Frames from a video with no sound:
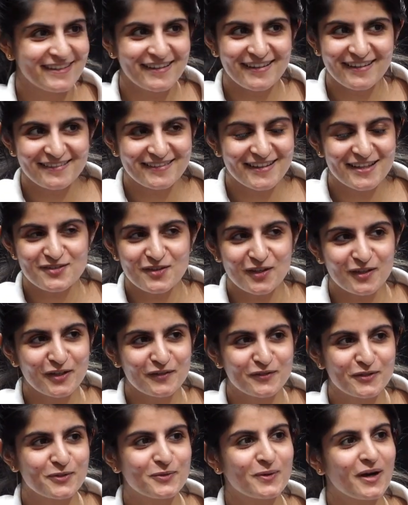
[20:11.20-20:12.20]
Yeah, that's all you
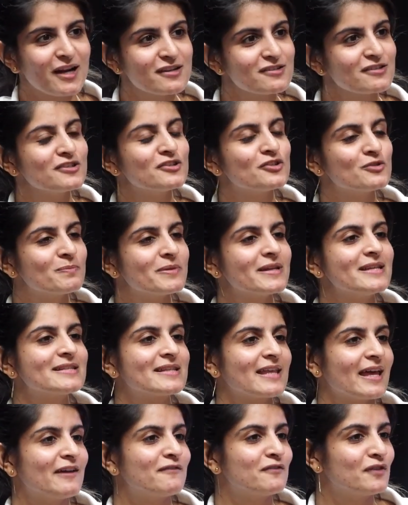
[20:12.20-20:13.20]
have to do. 100 rupees
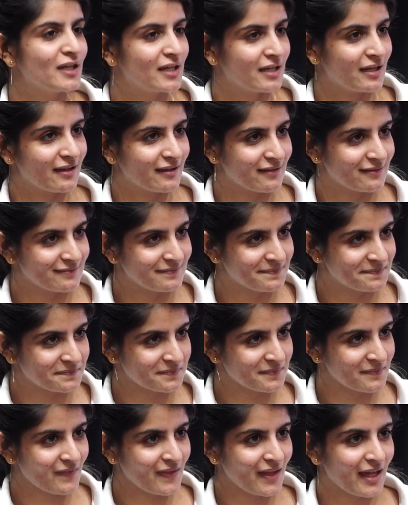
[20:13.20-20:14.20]
every day.
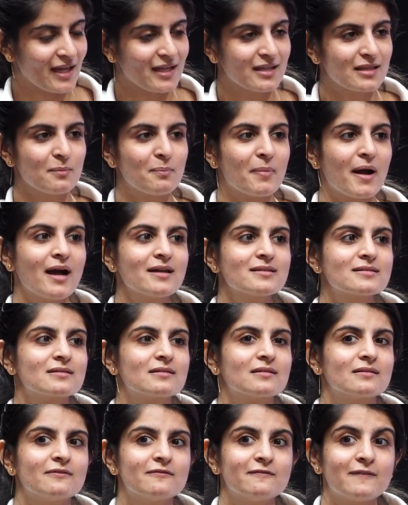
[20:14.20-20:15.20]
And the
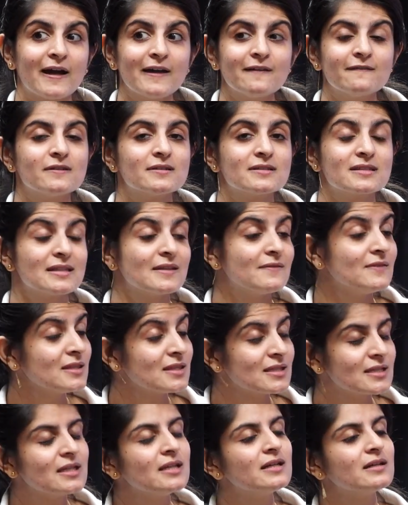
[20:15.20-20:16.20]
past 5 years, even
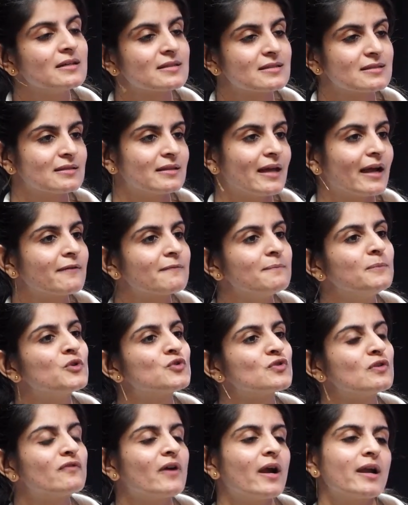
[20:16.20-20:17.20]
3 years, that
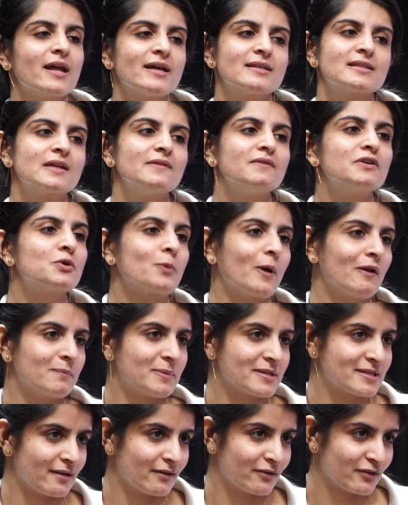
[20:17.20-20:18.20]
mutual fund has given
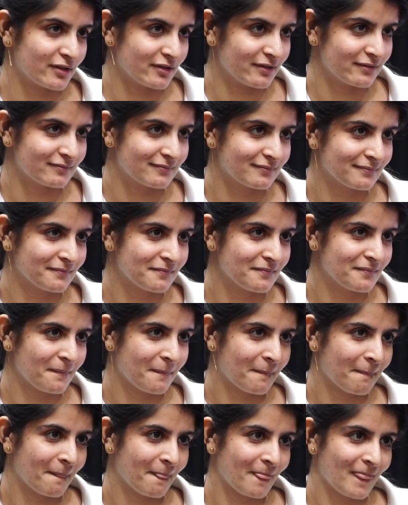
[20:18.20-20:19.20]
12% return.
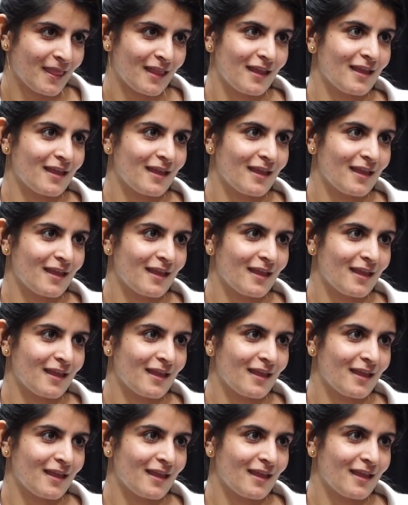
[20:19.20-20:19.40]
Yeah.